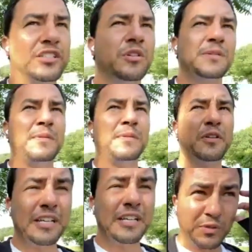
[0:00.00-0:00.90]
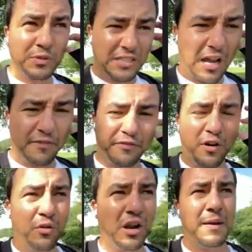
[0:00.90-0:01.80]
It's going to be replaced with the
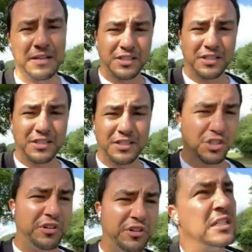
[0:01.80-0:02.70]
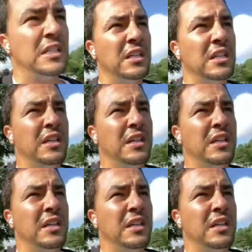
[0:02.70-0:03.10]
iPhone iMessage screen,